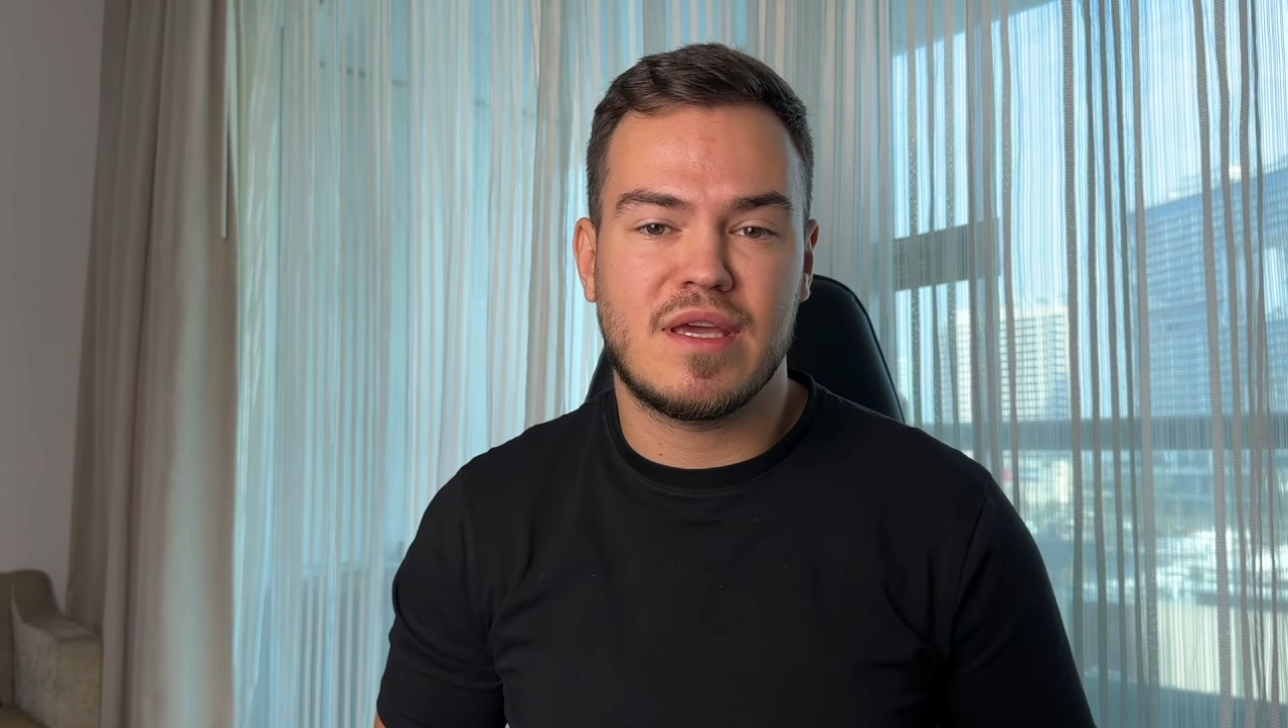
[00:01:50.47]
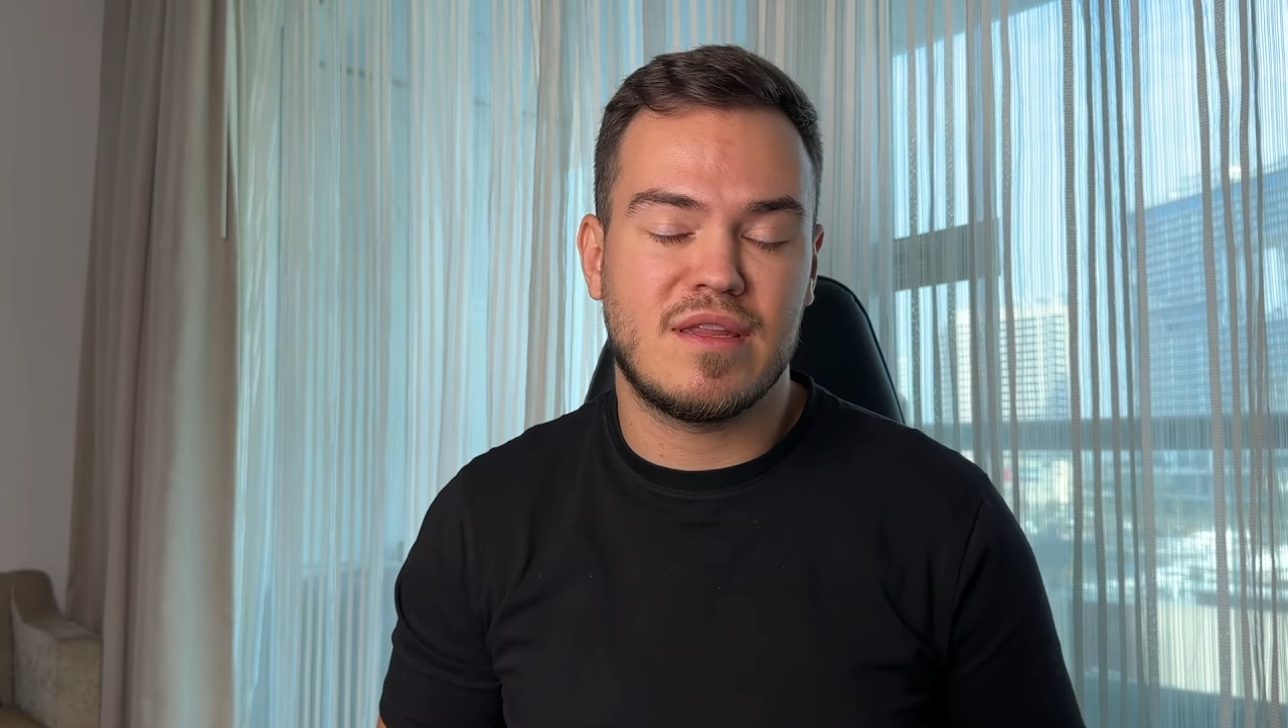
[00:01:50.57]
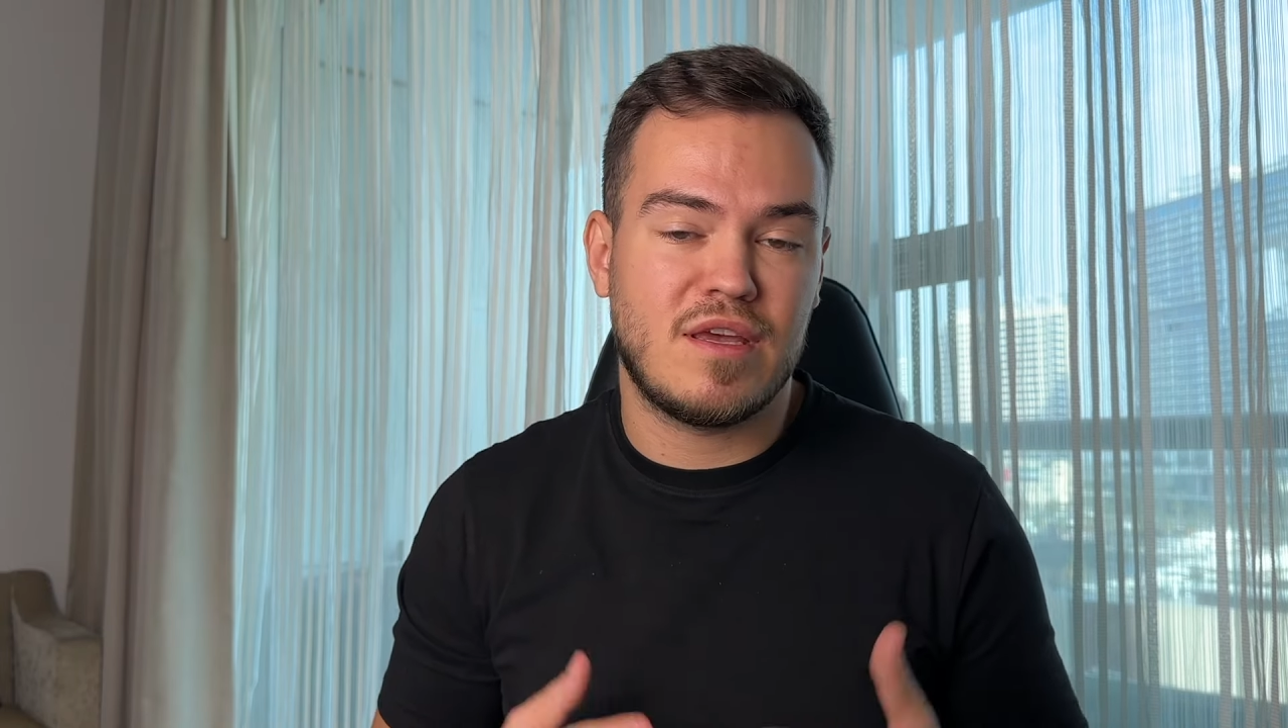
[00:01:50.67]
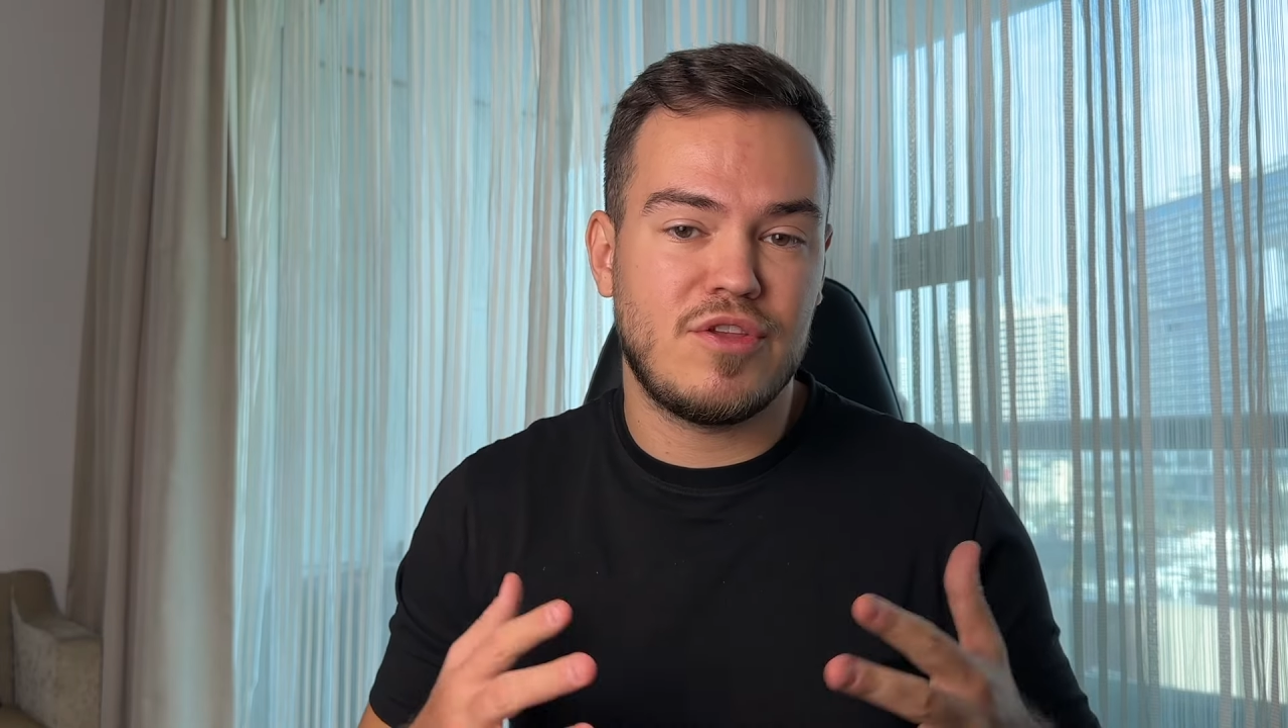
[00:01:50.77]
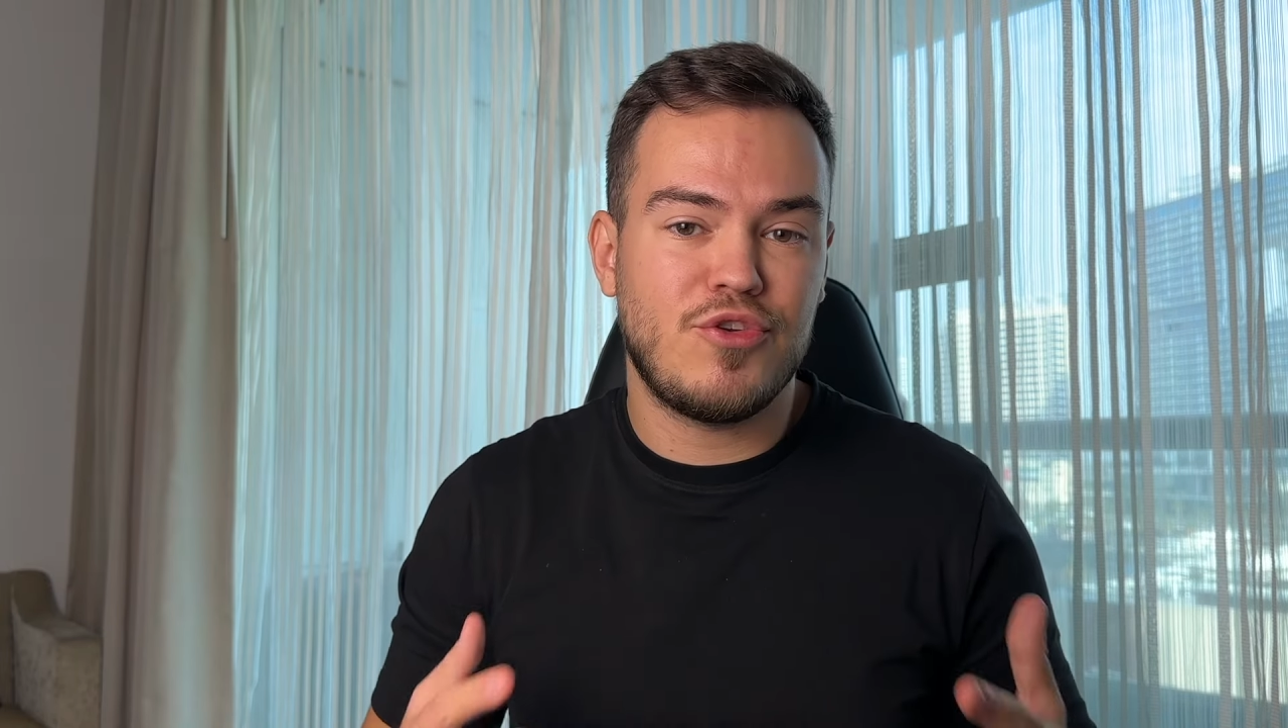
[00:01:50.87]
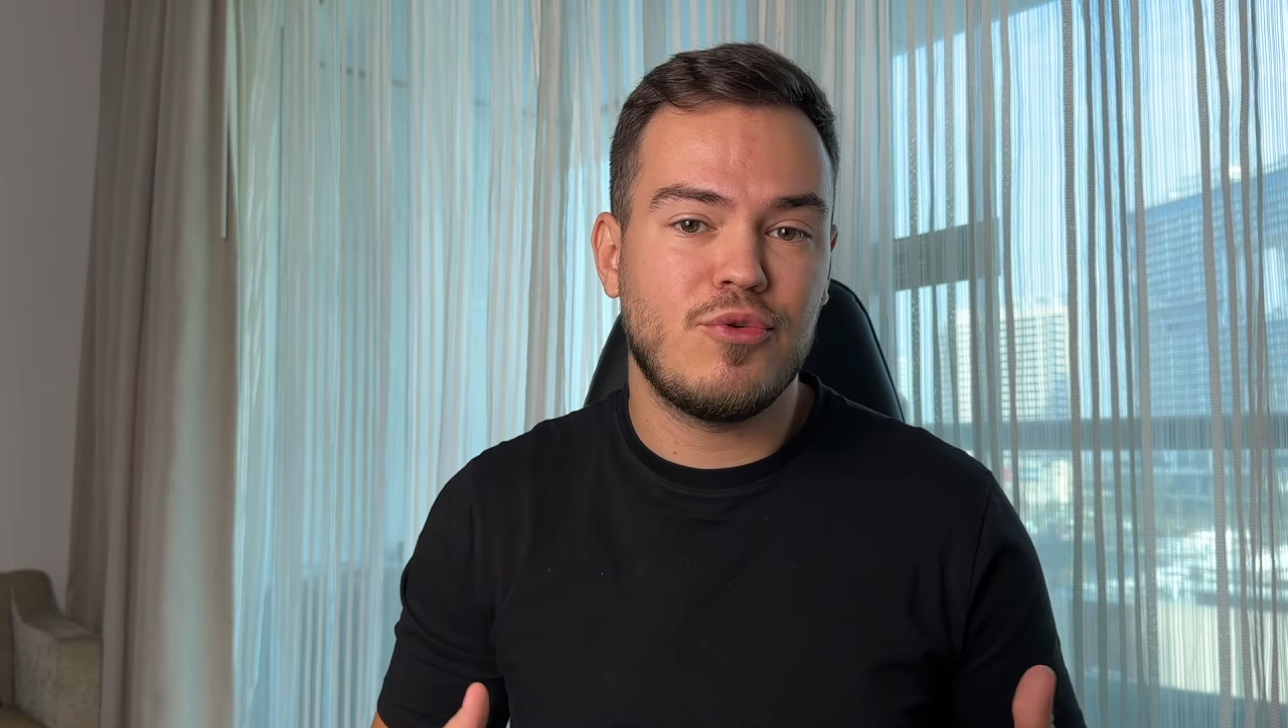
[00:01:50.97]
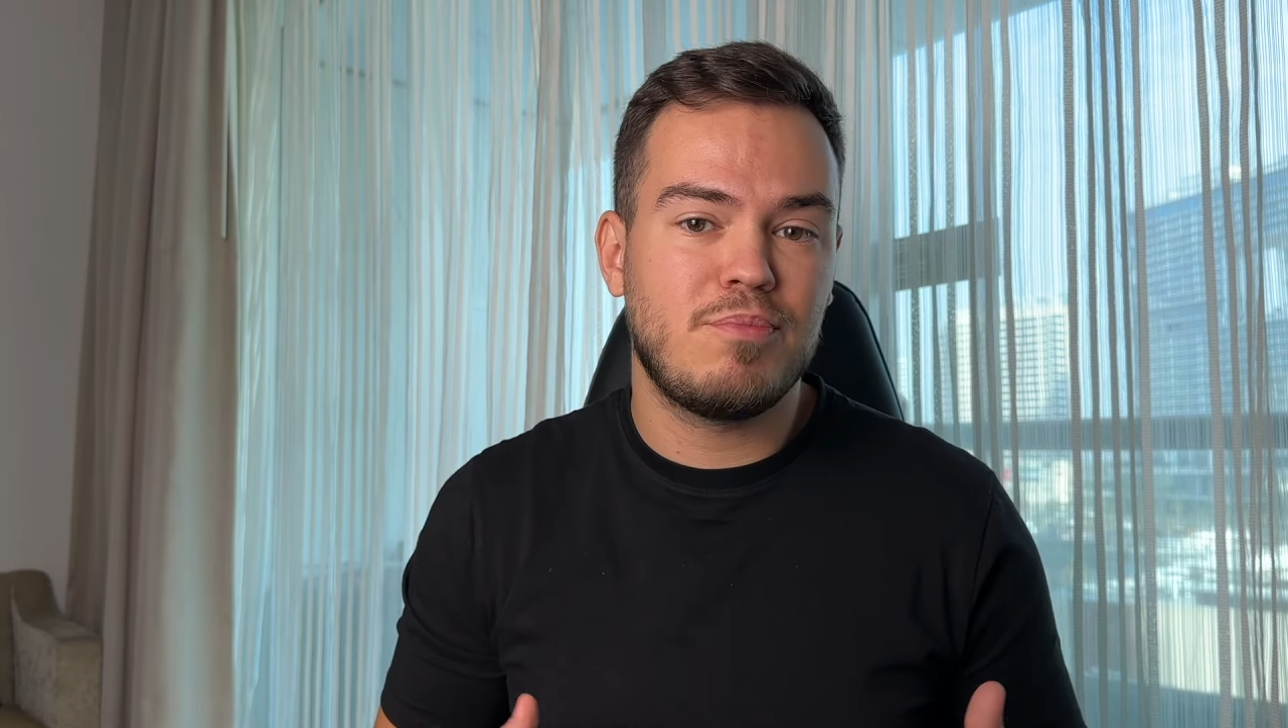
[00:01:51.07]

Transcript: in a new